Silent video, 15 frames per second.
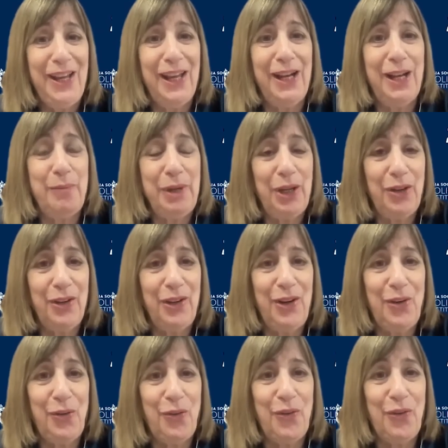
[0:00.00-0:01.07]
and he'll be, you
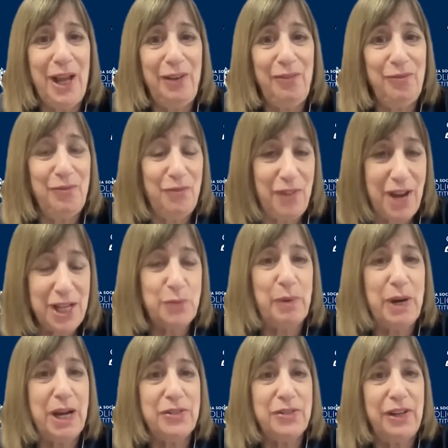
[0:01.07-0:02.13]
know, and Vice
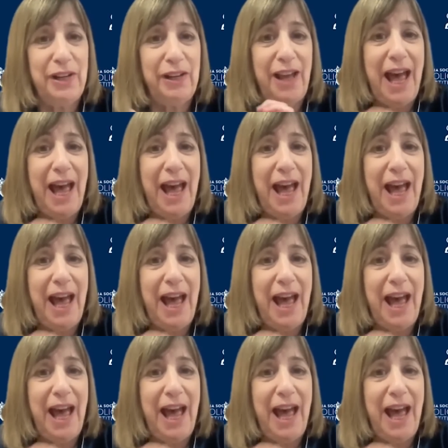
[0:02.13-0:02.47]
President